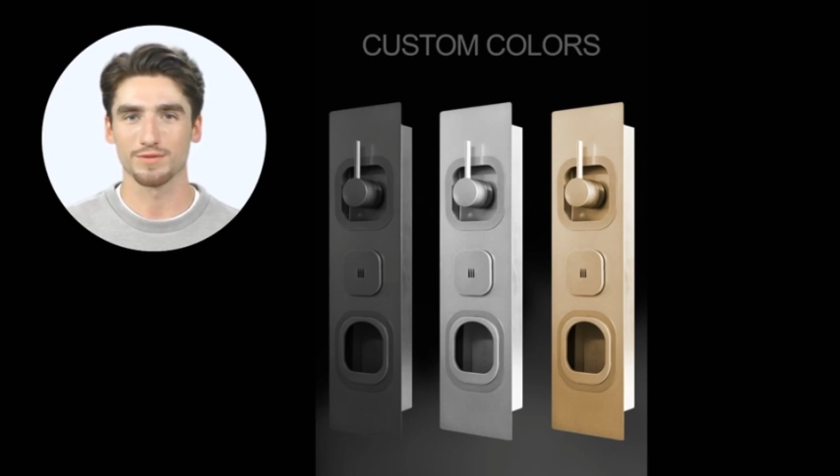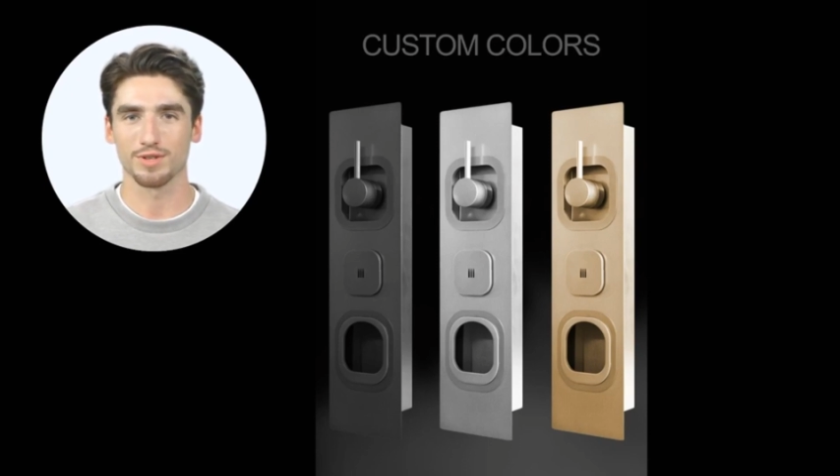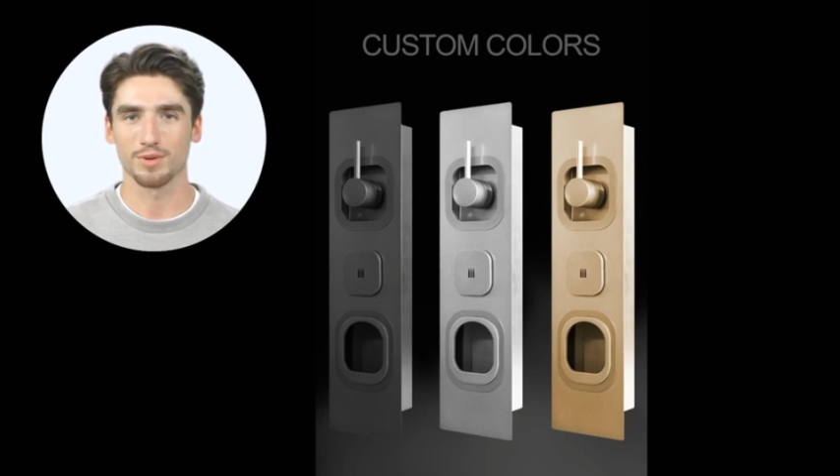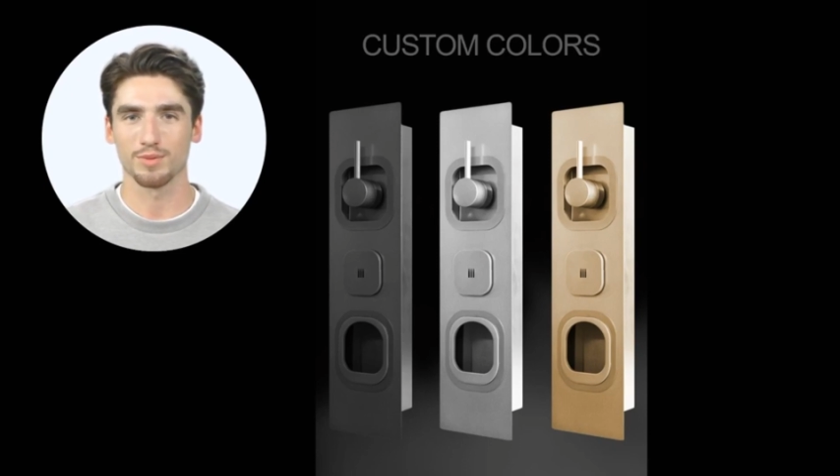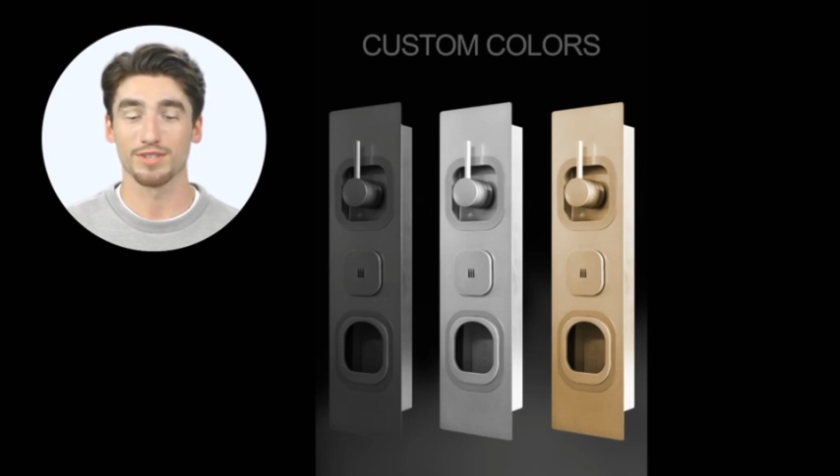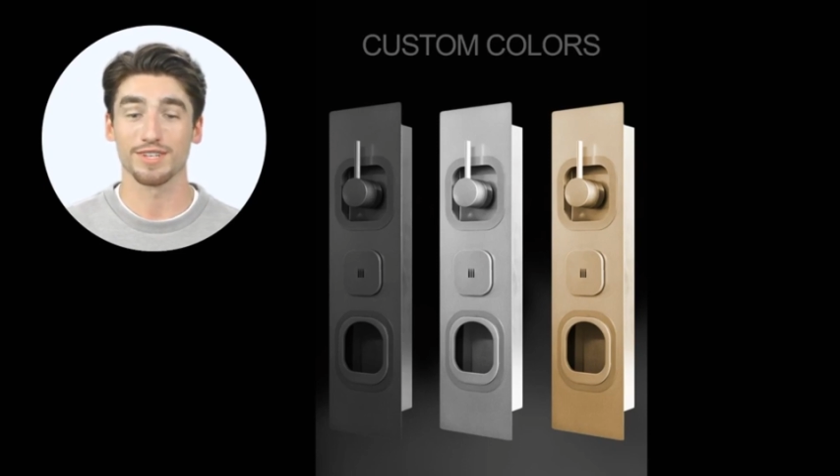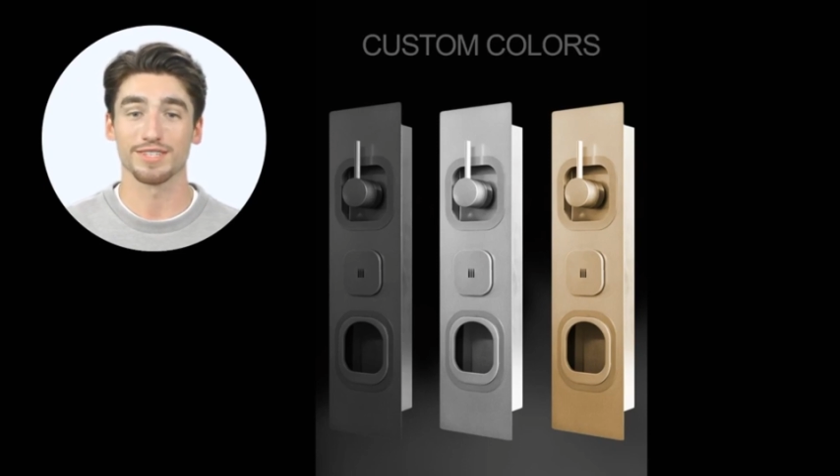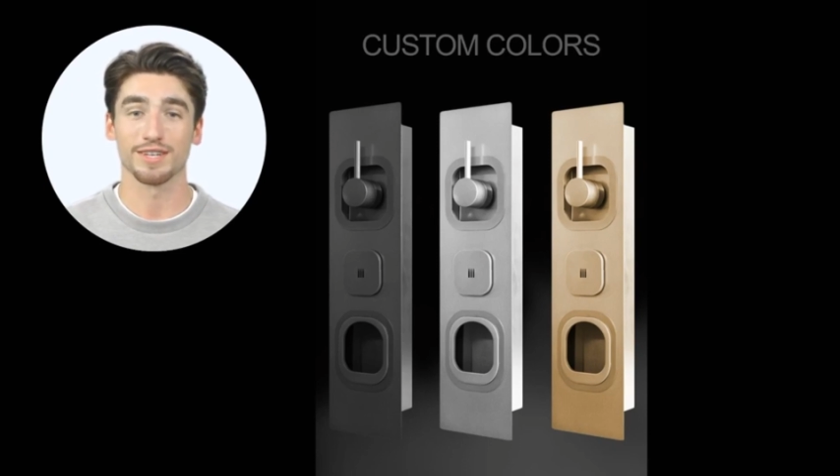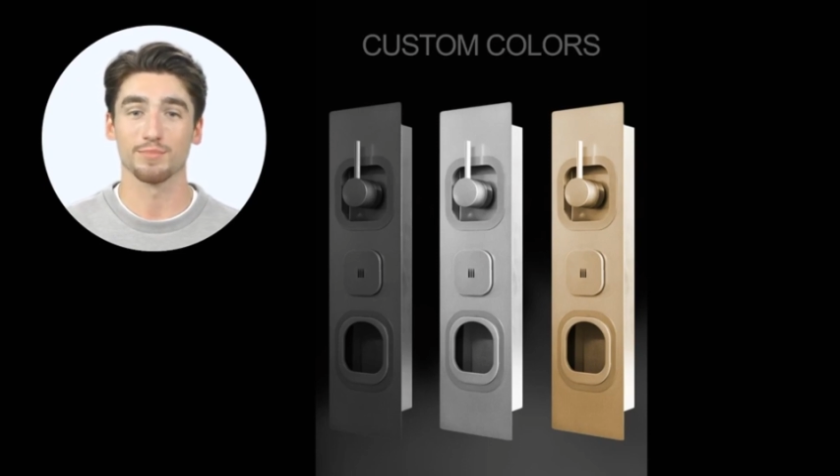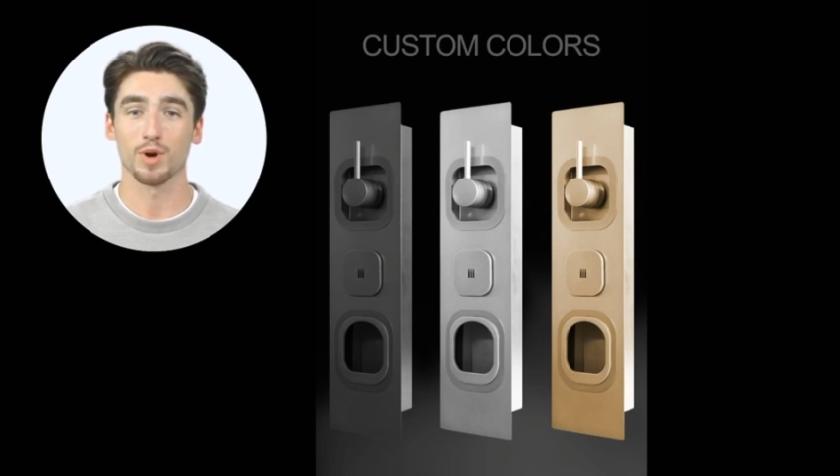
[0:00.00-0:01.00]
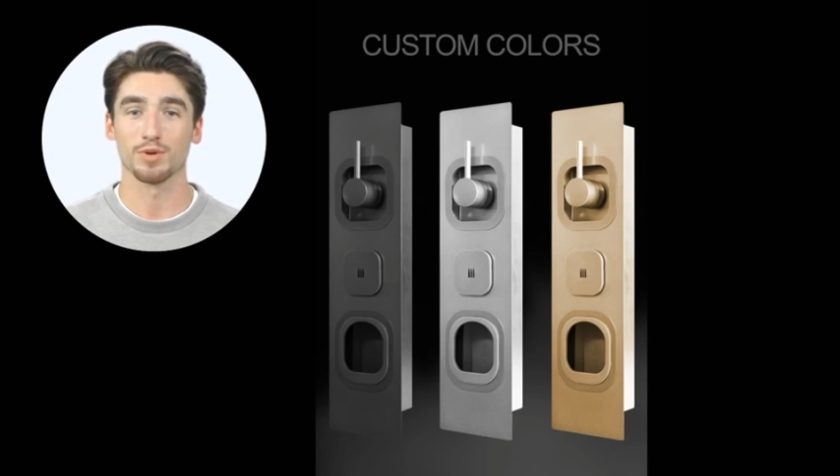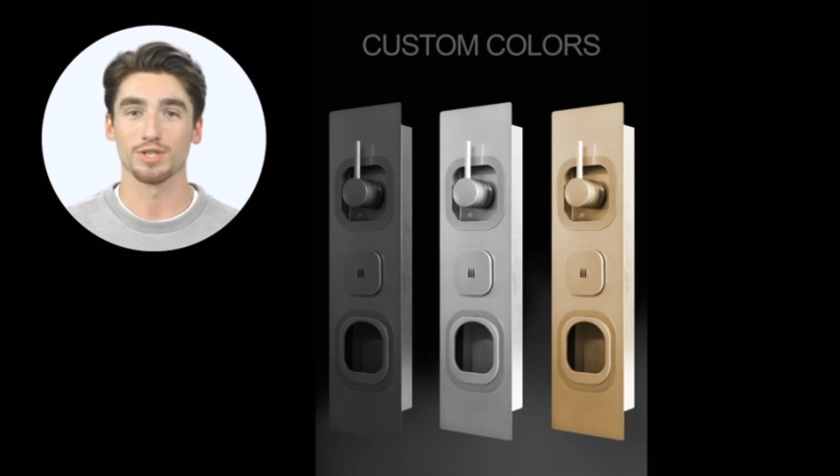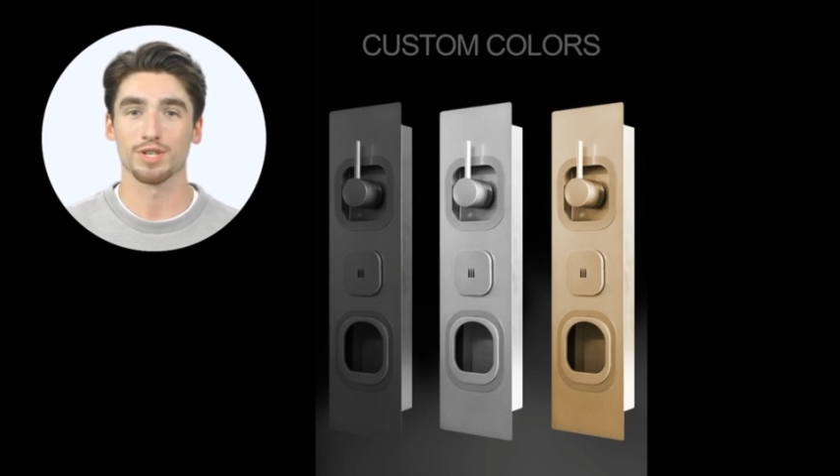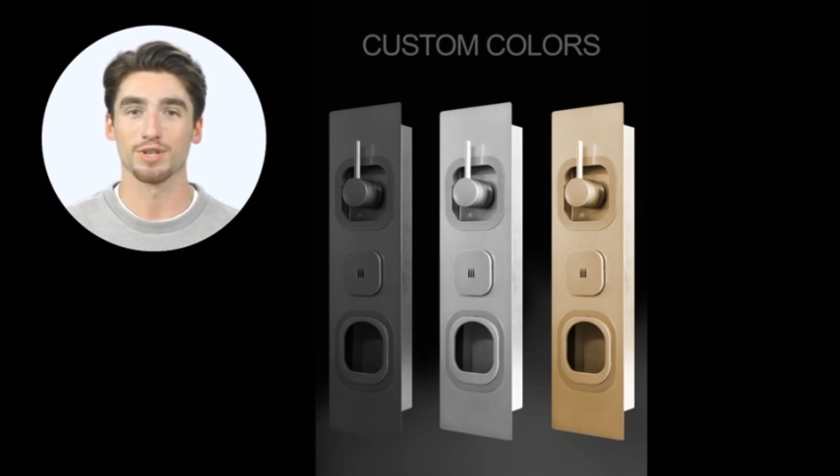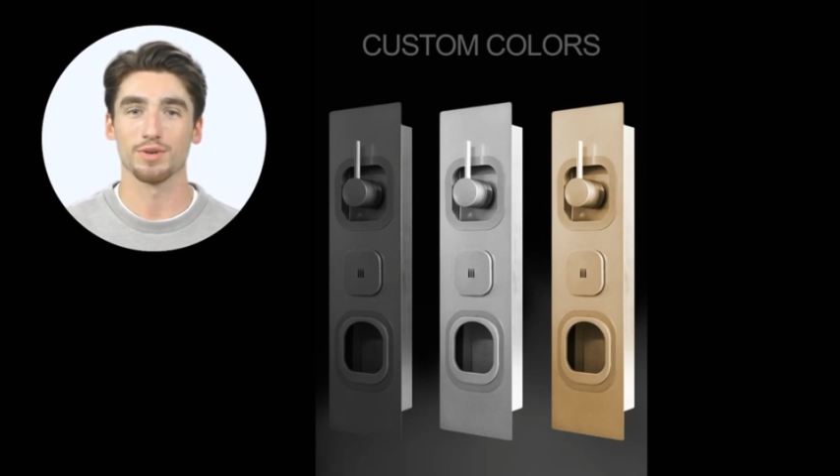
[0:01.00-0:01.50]
from your existing water
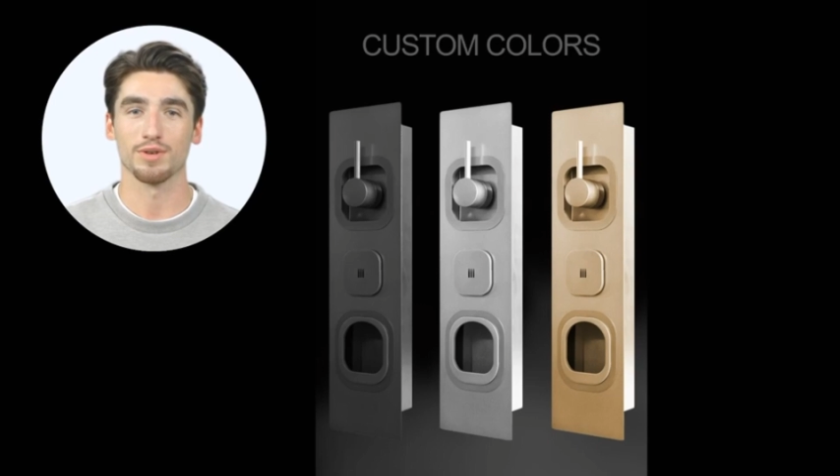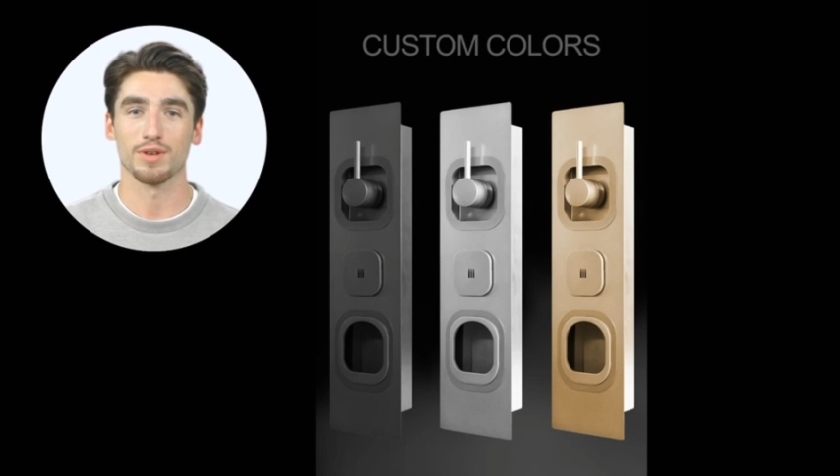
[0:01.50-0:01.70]
heater,